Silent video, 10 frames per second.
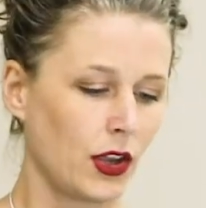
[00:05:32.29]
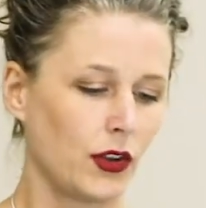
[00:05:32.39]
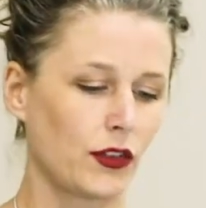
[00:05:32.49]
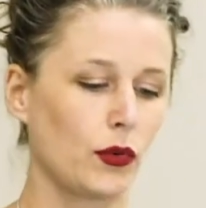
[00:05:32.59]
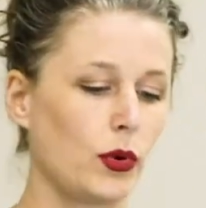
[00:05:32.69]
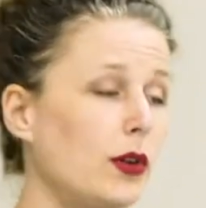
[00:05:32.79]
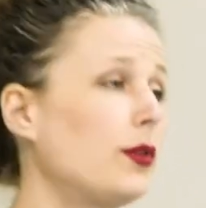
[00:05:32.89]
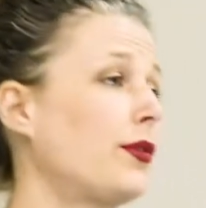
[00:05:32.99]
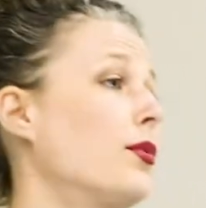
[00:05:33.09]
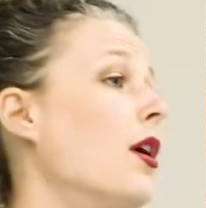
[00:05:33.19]
So what
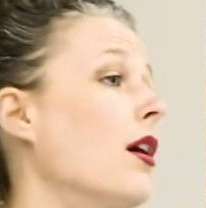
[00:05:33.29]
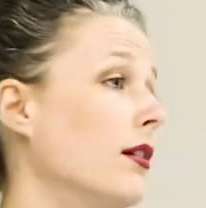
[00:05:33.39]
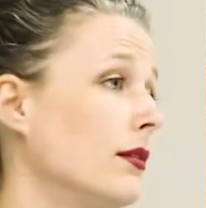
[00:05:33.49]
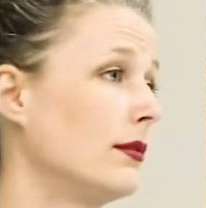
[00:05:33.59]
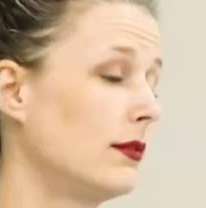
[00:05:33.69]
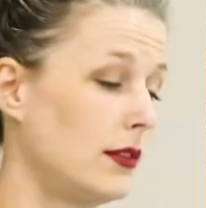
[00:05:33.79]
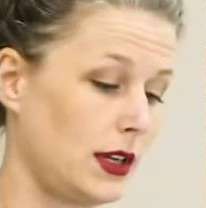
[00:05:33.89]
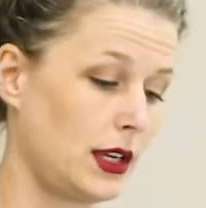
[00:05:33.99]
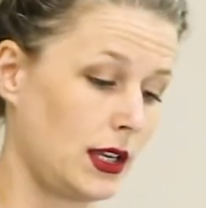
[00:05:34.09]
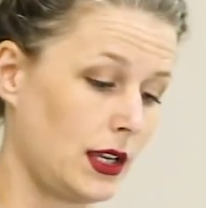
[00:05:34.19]
goes wrong?
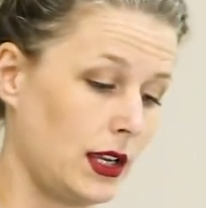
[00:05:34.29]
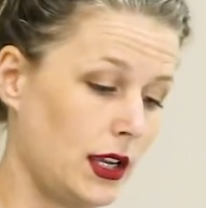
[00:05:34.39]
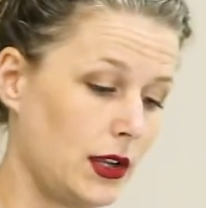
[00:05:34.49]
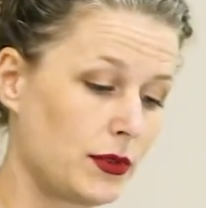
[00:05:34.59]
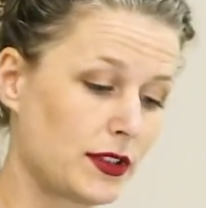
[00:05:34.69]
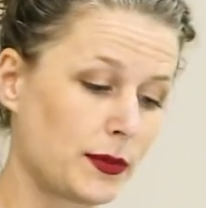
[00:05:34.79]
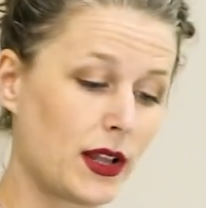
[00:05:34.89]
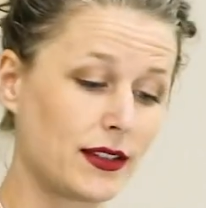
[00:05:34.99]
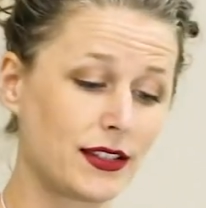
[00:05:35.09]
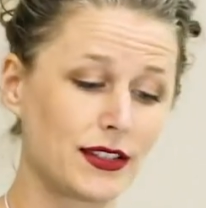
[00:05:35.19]
In
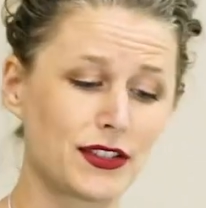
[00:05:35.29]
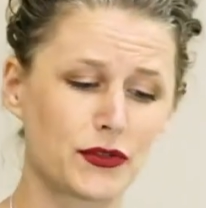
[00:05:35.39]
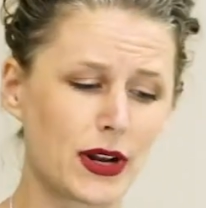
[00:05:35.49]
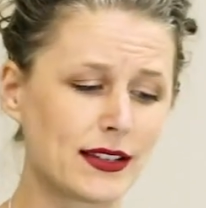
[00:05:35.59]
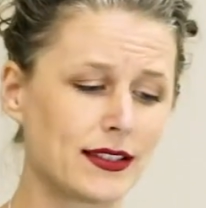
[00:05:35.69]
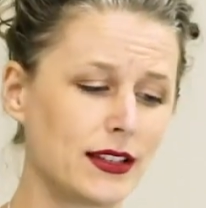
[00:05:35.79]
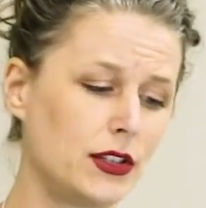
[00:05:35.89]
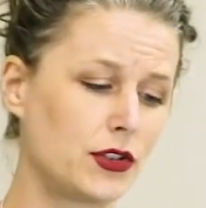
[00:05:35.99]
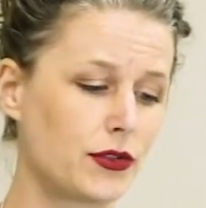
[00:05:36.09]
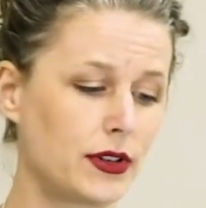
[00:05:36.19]
response to stress,
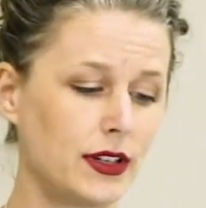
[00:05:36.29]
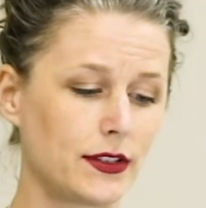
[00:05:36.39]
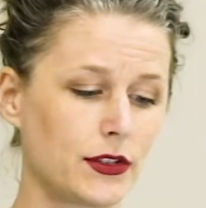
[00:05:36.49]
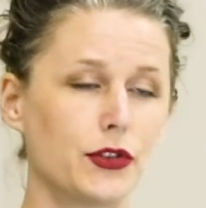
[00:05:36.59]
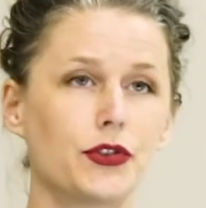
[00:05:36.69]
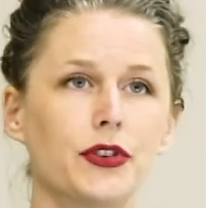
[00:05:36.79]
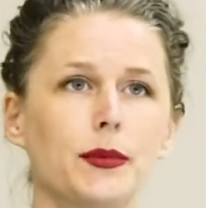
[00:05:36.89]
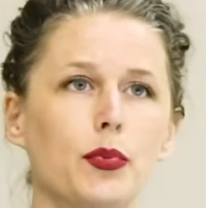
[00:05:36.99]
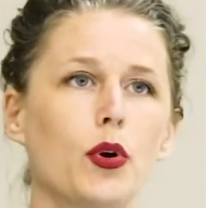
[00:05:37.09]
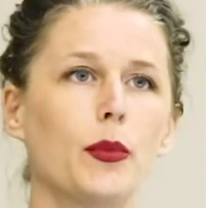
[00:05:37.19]
injury, surgery,
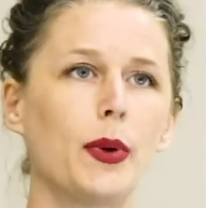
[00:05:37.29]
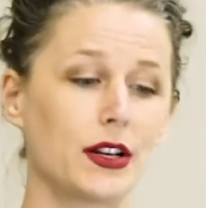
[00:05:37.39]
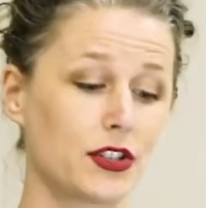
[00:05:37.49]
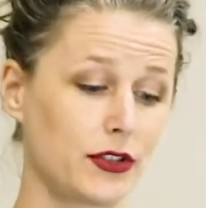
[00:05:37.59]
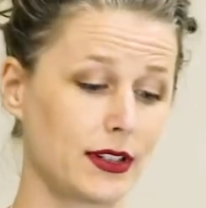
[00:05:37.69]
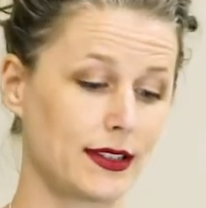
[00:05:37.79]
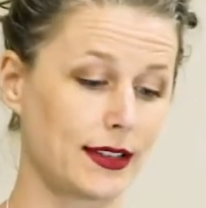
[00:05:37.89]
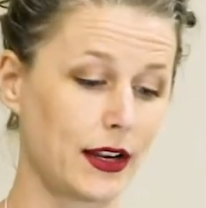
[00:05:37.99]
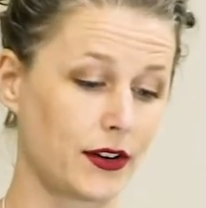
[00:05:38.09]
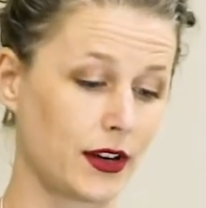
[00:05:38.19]
poor posture,
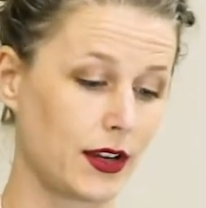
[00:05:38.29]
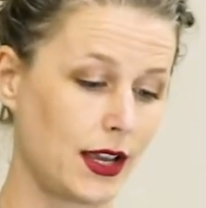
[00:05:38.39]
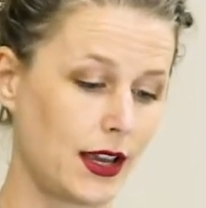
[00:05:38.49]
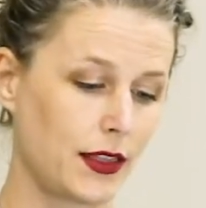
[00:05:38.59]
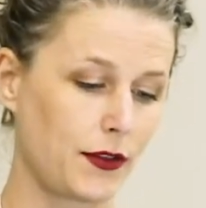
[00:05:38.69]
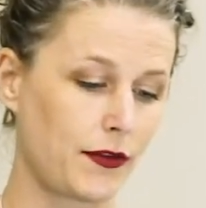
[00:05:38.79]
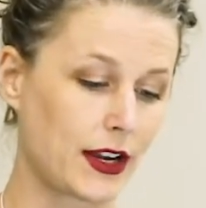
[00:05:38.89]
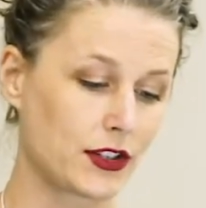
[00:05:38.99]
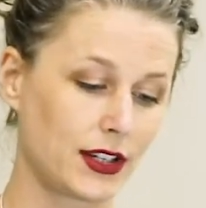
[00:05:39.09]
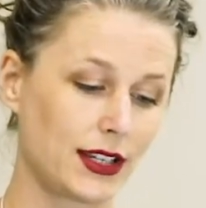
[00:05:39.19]
etc., the
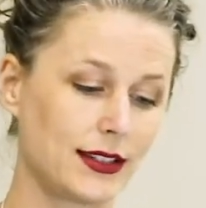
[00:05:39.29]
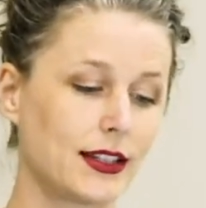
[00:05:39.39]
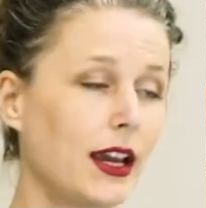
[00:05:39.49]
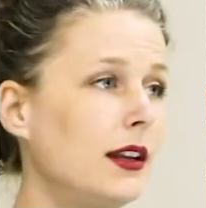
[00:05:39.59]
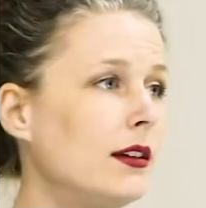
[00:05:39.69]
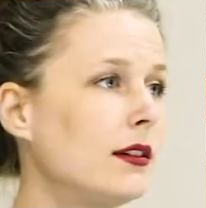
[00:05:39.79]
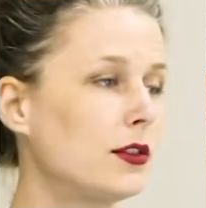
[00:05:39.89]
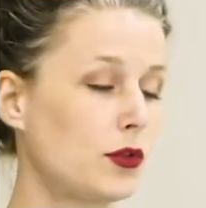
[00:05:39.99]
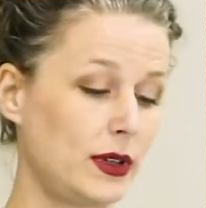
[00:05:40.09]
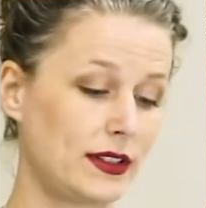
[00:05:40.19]
fascia can tighten,
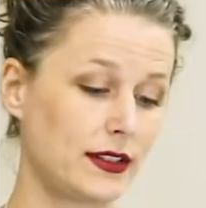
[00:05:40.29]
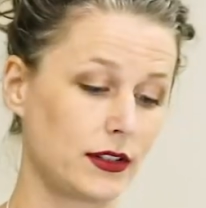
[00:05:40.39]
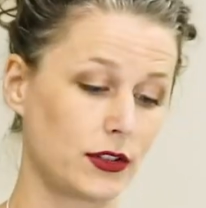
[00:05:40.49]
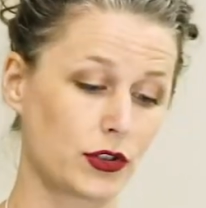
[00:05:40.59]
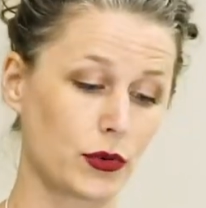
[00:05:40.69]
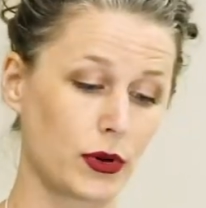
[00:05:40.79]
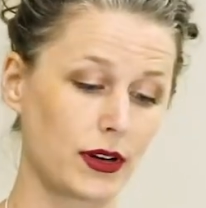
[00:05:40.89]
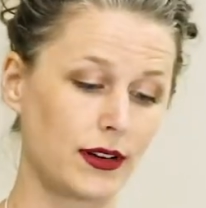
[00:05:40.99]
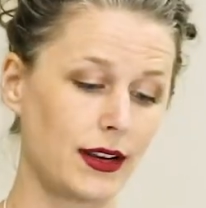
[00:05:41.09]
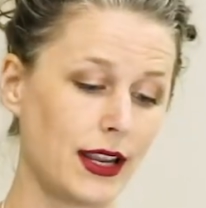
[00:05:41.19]
twist,
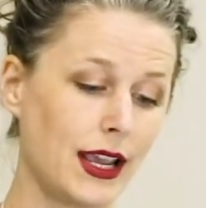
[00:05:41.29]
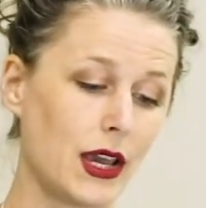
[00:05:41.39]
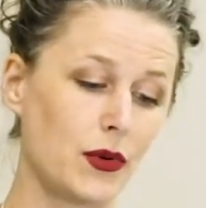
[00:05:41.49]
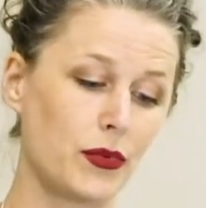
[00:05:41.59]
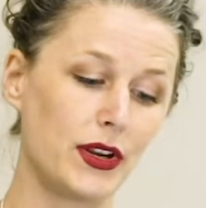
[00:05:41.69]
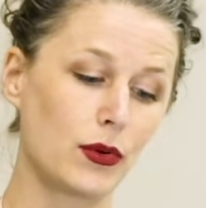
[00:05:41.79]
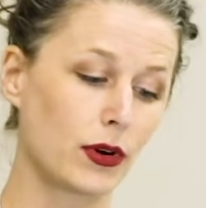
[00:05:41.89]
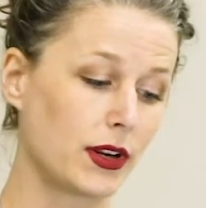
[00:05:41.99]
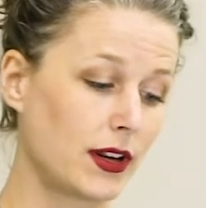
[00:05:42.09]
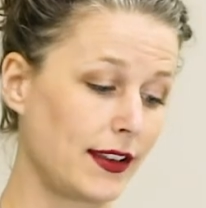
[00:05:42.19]
shorten, and
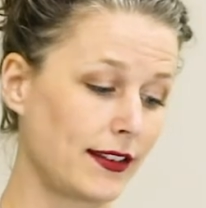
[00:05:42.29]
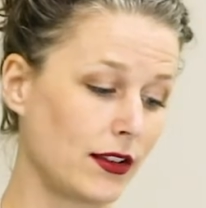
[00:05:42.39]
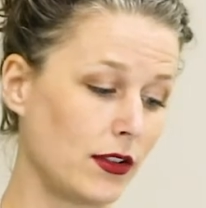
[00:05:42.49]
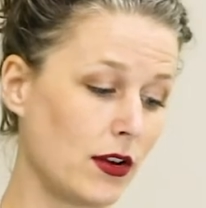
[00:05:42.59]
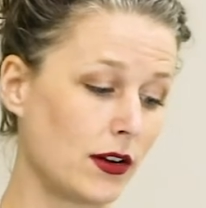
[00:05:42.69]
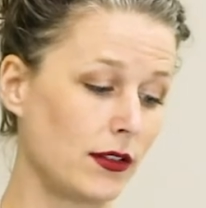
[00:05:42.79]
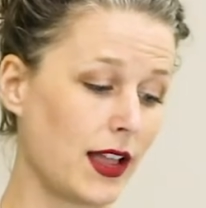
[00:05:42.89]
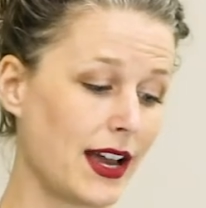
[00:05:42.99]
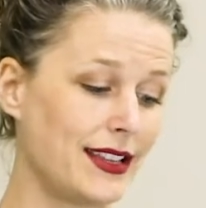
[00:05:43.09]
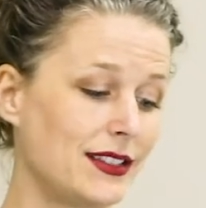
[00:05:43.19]
reorganize along
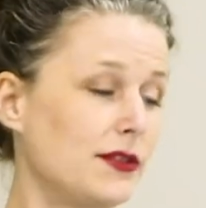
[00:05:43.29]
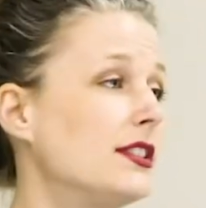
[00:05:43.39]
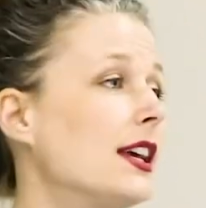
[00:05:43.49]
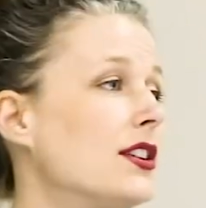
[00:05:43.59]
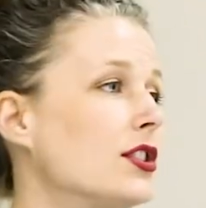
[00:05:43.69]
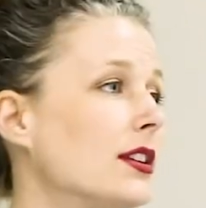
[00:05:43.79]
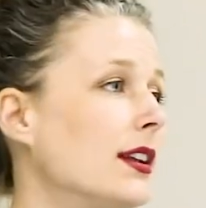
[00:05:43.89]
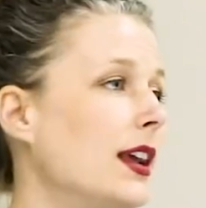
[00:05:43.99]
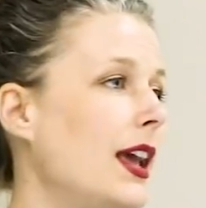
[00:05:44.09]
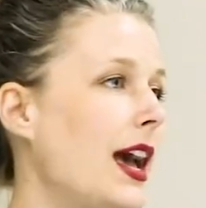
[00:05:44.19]
lines of tension,
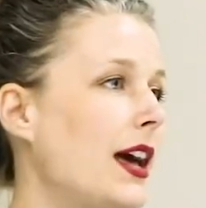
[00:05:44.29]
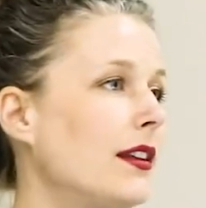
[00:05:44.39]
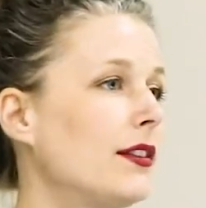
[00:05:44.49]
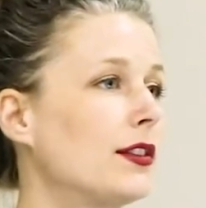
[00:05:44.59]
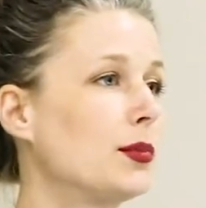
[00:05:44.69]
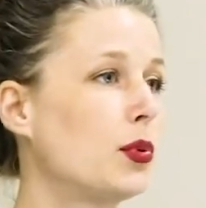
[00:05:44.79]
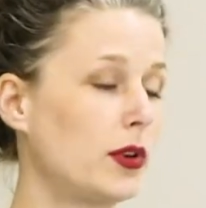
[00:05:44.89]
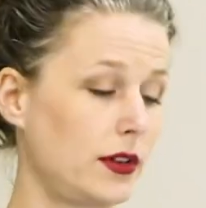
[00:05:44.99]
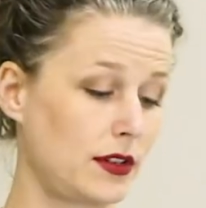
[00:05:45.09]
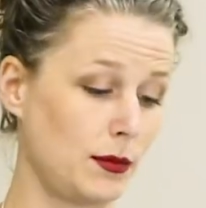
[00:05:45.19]
adding
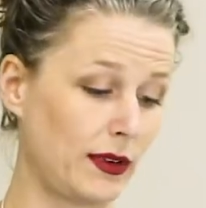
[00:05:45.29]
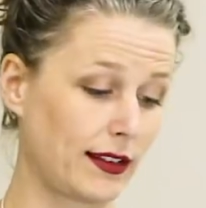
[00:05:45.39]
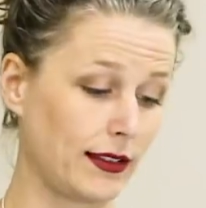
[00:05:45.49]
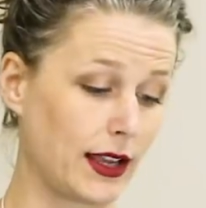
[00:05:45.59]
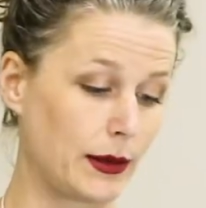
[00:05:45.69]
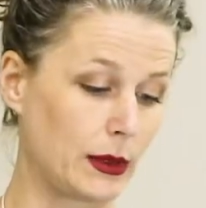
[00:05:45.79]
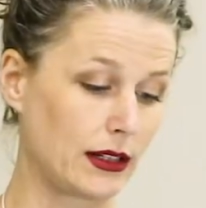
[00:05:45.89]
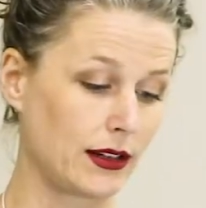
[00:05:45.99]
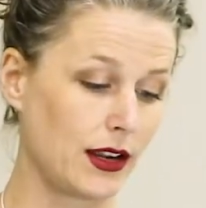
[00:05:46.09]
support to misalignment,